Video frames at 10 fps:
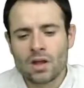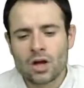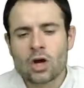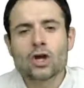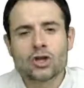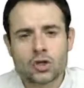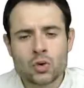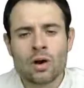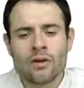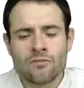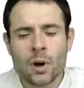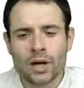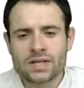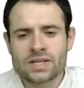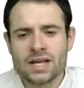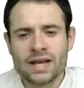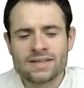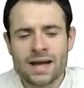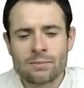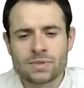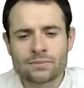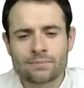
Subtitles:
cost you a lot of marks in exams.